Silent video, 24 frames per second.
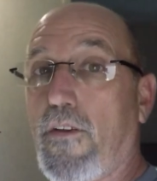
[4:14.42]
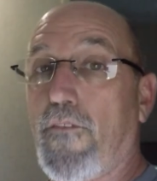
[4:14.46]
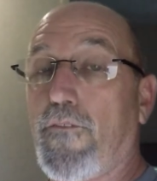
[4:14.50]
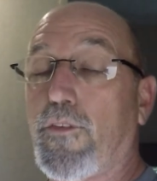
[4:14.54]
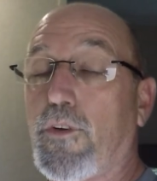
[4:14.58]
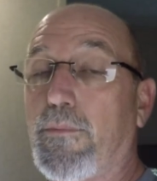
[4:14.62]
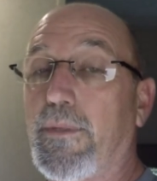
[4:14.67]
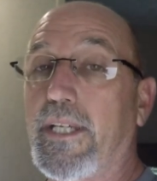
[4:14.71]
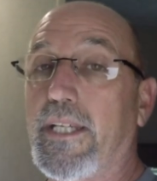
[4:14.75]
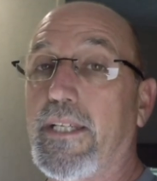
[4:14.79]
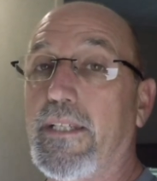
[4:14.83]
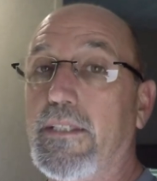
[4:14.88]

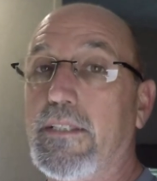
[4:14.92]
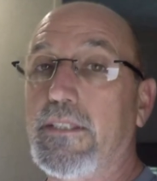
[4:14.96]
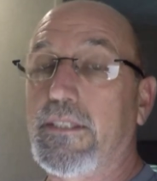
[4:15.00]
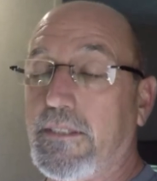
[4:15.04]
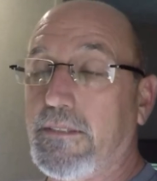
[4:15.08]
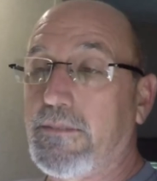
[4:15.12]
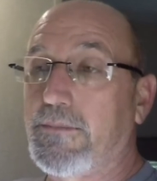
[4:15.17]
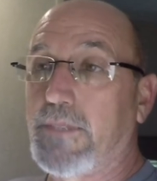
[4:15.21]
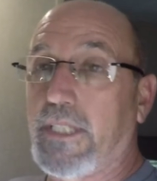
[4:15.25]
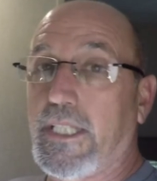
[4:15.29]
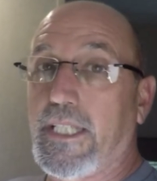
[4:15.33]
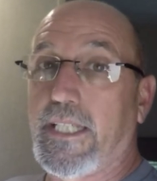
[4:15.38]
for me,
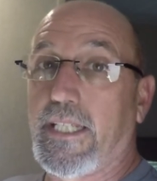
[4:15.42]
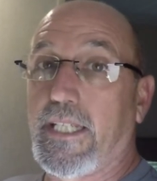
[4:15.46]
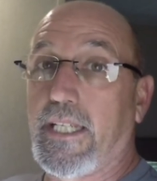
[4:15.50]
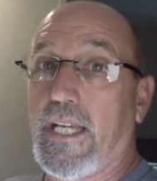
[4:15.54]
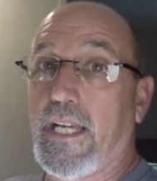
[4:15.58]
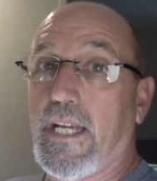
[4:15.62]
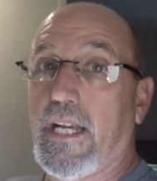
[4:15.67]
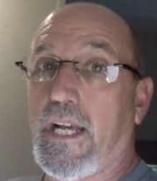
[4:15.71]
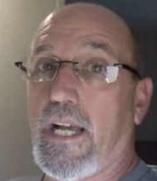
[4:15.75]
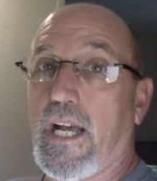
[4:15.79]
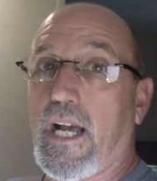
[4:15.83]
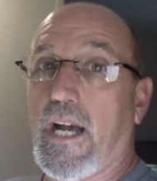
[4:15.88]

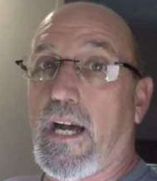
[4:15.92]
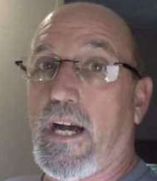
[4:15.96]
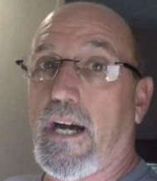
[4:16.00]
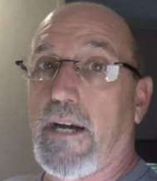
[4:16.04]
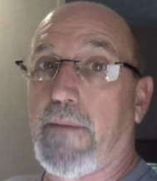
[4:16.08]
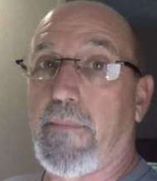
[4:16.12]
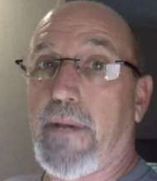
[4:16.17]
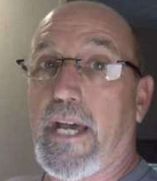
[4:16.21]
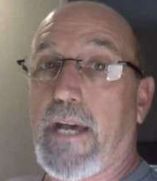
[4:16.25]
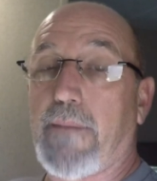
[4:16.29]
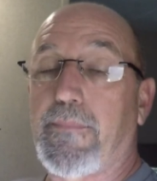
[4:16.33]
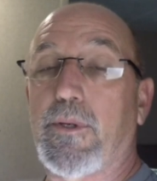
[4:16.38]

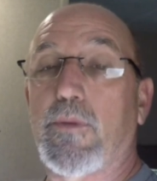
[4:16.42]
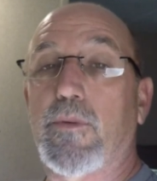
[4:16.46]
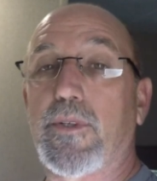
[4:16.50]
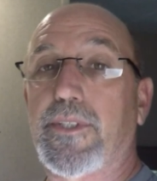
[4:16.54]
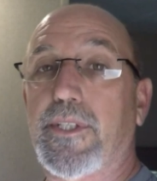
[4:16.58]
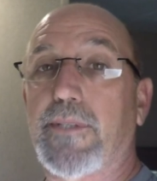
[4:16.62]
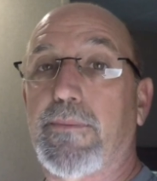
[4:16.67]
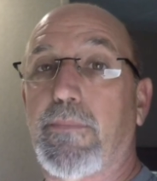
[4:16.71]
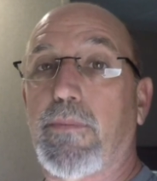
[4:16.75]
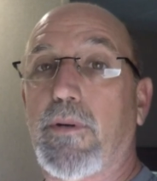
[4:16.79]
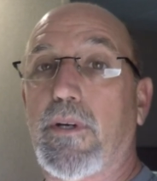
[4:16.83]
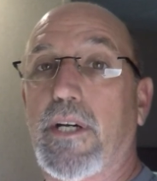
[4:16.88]
I'm happy with
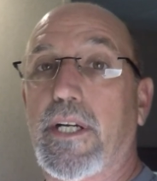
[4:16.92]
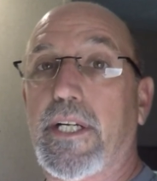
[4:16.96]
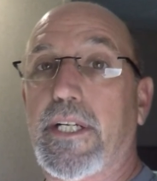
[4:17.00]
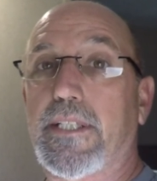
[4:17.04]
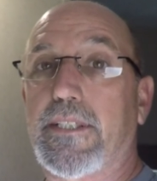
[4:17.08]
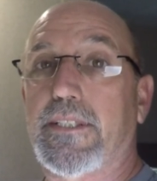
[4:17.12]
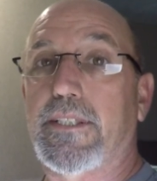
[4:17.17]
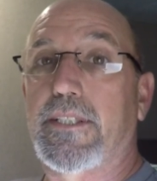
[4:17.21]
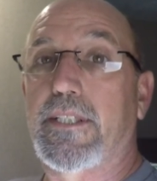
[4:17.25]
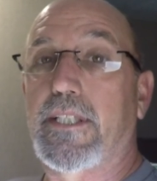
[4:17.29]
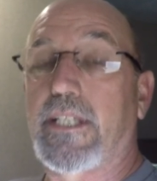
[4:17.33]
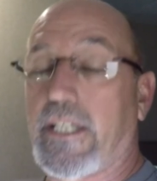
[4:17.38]
the
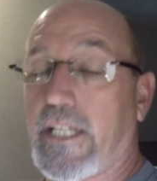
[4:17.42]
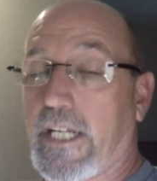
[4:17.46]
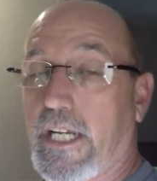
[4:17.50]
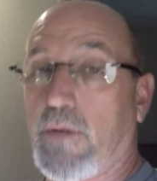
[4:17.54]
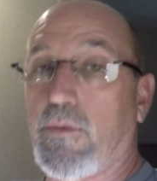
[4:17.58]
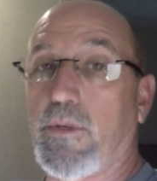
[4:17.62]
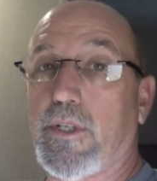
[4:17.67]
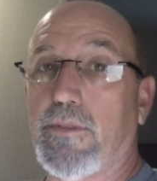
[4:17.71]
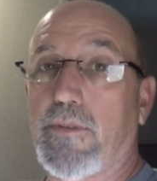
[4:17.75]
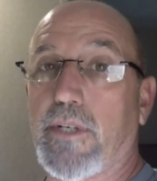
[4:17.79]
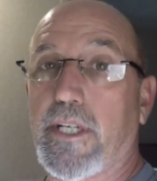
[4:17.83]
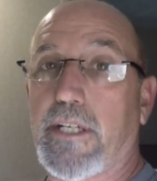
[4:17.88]
product and I
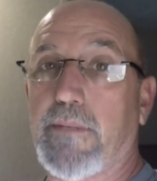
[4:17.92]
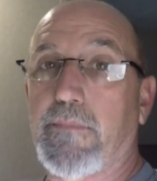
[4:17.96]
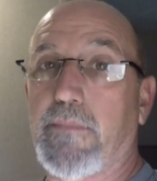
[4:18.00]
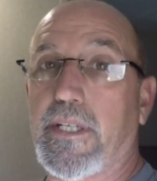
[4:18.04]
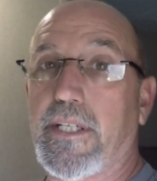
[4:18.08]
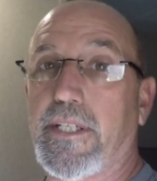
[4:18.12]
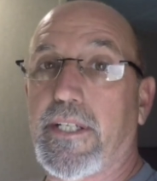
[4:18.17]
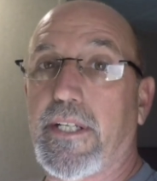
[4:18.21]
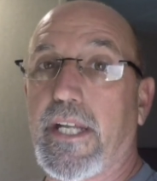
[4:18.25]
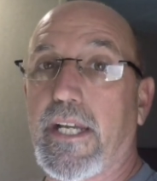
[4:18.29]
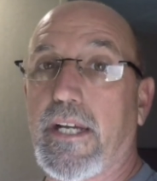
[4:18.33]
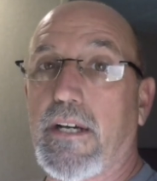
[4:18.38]
would
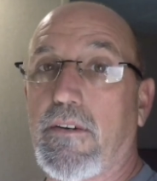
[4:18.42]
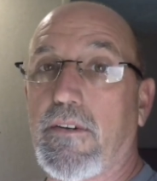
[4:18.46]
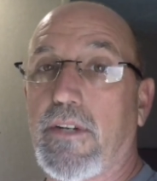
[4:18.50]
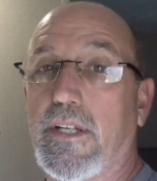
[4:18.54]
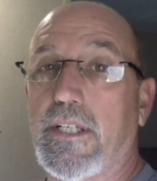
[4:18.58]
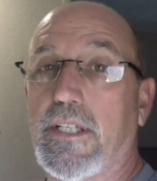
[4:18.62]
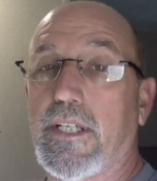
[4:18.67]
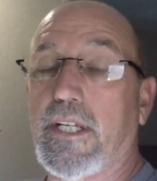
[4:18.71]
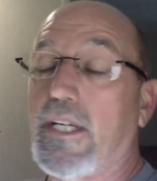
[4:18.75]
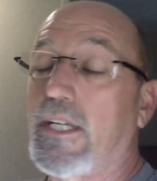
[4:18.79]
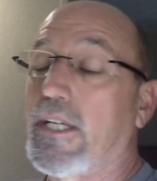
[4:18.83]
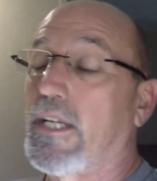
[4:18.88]
recommend it out.
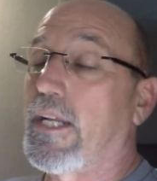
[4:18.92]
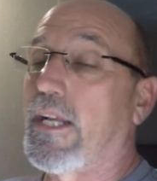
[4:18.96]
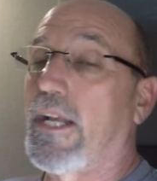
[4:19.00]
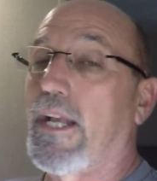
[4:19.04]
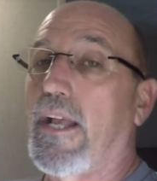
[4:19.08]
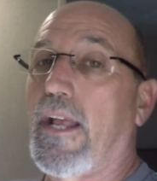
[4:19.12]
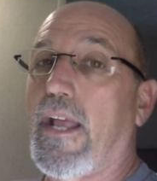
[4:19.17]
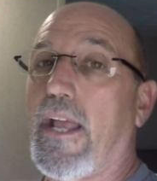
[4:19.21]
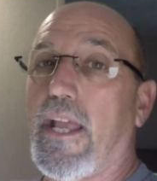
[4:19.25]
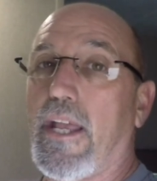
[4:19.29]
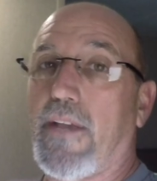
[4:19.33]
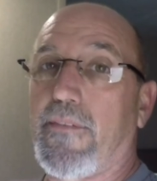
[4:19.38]

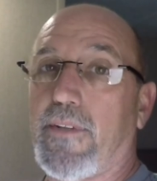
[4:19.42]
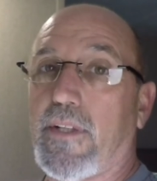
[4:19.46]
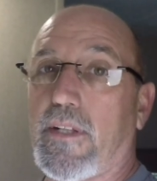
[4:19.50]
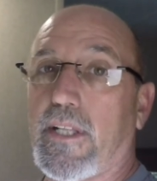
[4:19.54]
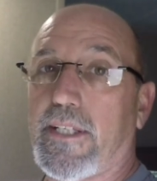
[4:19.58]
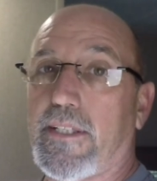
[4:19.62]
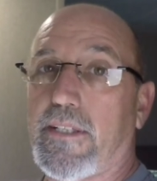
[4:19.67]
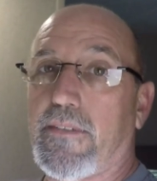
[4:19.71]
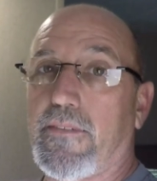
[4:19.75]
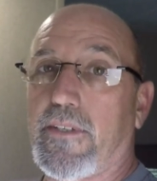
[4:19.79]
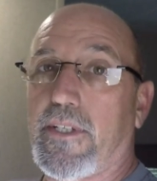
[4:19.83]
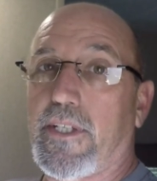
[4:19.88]
If you
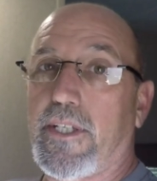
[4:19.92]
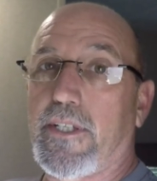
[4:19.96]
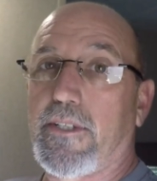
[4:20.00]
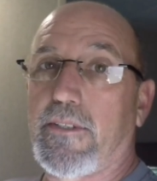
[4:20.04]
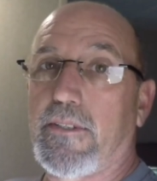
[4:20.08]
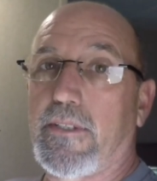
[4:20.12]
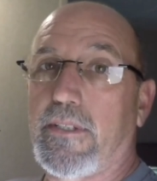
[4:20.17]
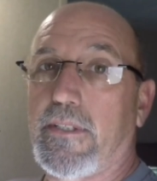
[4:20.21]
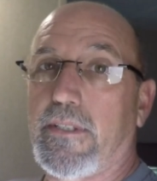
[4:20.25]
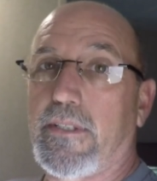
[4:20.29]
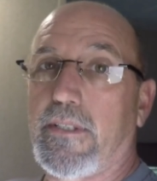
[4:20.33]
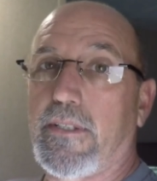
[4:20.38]
like the
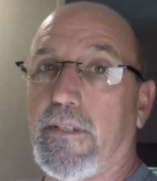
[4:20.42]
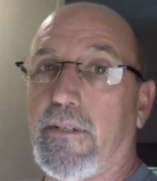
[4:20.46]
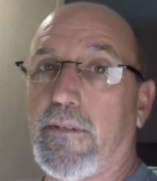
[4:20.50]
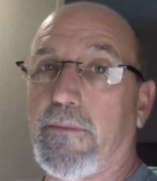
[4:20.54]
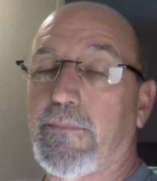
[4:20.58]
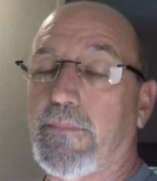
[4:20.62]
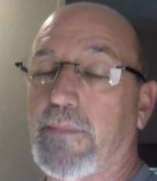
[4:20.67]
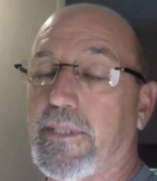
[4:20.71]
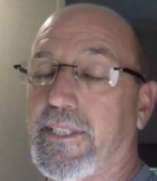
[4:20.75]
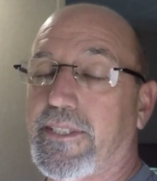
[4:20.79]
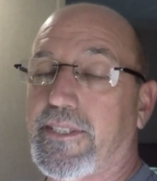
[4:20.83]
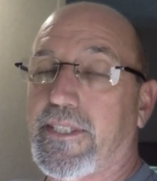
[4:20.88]
video,
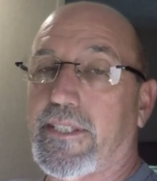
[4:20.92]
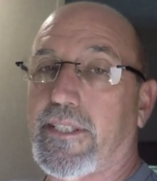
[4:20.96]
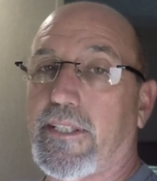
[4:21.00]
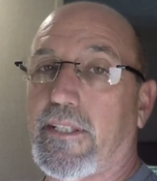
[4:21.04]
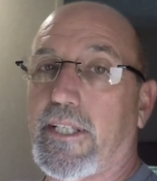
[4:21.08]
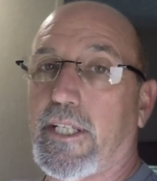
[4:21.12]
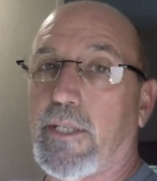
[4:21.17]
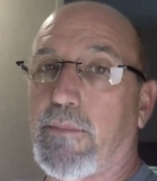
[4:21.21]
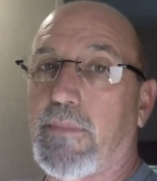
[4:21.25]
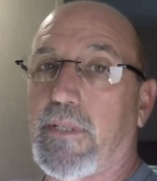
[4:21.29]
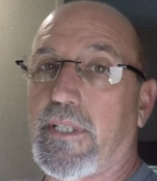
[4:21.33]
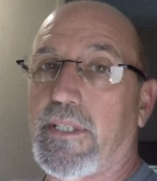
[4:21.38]
please hit the
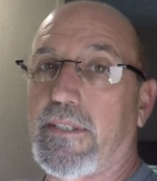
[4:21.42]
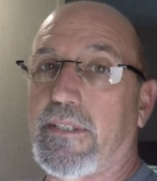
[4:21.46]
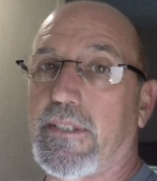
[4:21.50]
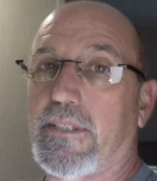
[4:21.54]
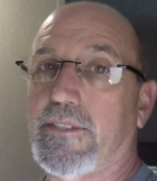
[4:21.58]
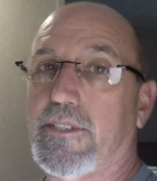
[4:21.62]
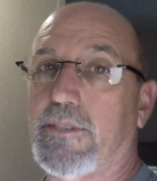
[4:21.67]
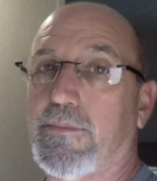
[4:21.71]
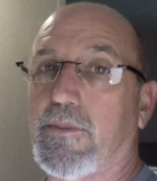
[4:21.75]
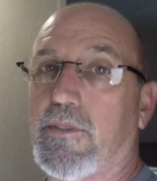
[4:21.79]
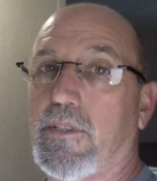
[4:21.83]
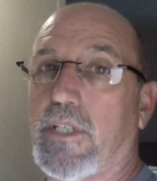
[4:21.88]
like button,
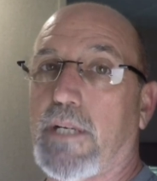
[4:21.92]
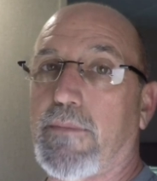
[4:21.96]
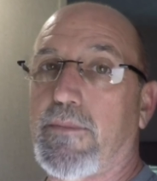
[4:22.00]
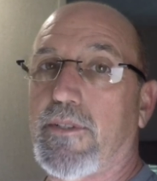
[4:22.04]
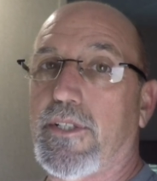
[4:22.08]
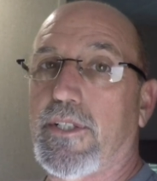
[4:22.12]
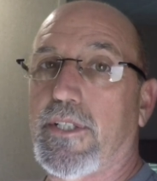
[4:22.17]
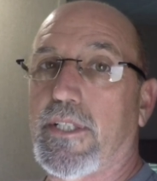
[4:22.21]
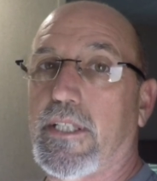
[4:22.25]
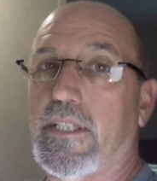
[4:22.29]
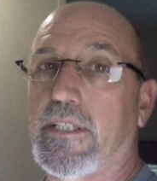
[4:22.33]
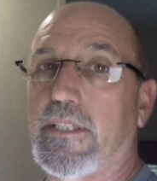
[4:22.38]
subscribe and
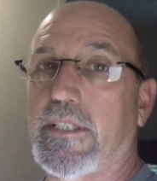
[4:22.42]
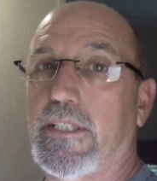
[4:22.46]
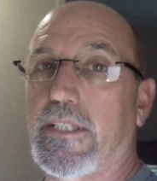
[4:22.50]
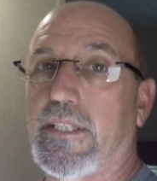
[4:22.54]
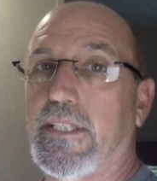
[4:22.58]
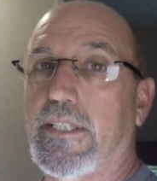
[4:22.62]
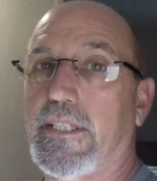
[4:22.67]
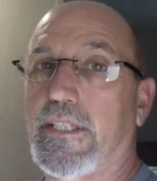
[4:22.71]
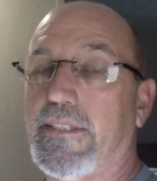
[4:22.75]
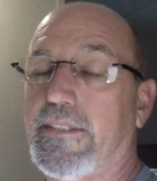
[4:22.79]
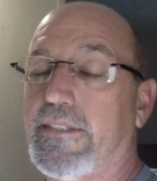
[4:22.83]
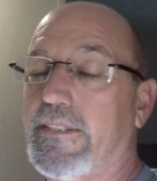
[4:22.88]
share,
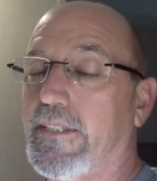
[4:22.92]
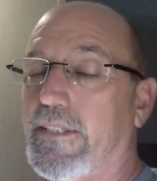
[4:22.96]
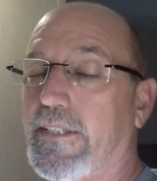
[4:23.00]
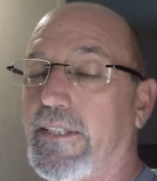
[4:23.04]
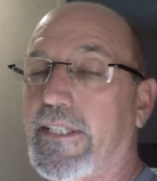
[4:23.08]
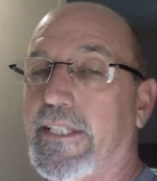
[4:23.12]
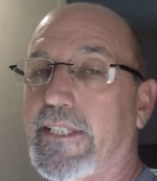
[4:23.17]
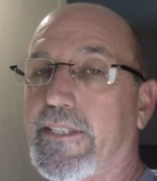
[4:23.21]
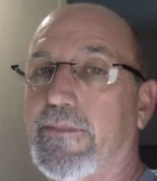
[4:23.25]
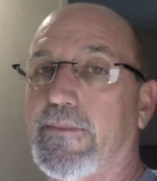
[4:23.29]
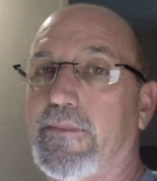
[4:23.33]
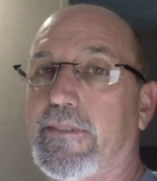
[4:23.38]
and until the
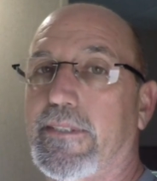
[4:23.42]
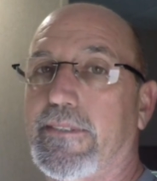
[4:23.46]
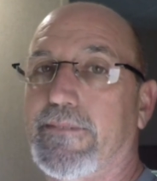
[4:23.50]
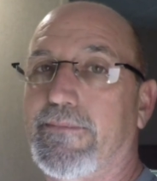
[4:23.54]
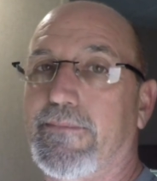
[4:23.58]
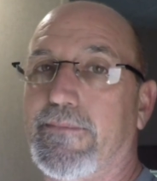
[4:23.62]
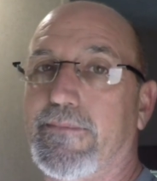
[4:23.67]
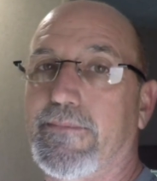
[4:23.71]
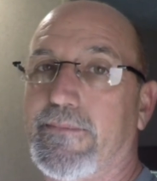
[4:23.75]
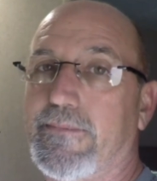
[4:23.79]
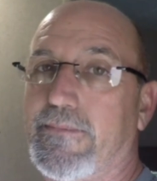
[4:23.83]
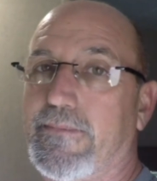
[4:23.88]
next one,
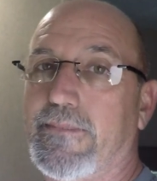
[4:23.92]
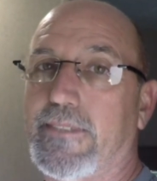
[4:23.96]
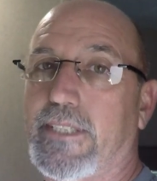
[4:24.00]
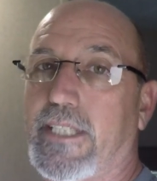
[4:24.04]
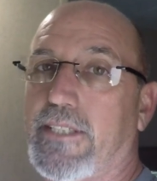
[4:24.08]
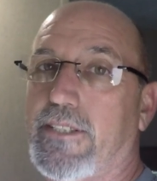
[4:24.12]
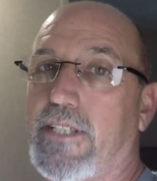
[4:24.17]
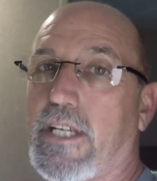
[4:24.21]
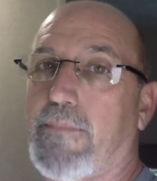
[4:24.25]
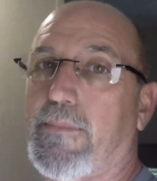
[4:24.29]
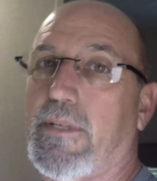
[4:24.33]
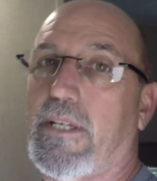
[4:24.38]
you
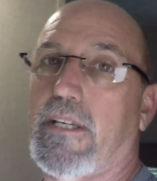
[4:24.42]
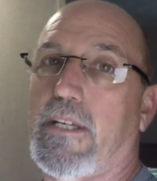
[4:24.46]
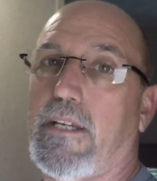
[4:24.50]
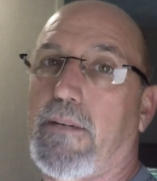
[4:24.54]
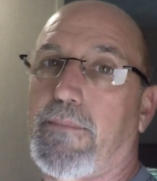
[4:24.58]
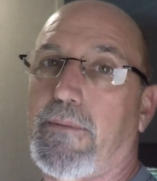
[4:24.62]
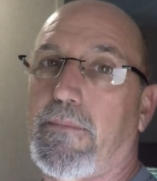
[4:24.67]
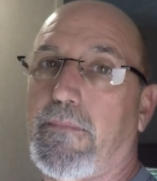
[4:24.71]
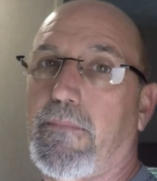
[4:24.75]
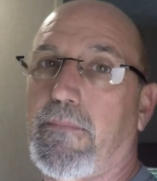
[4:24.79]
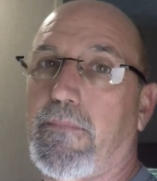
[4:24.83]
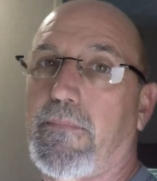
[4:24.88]
guys happy
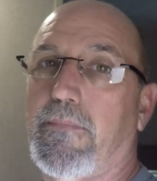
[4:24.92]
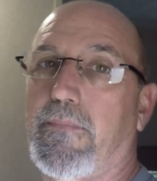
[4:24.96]
camping.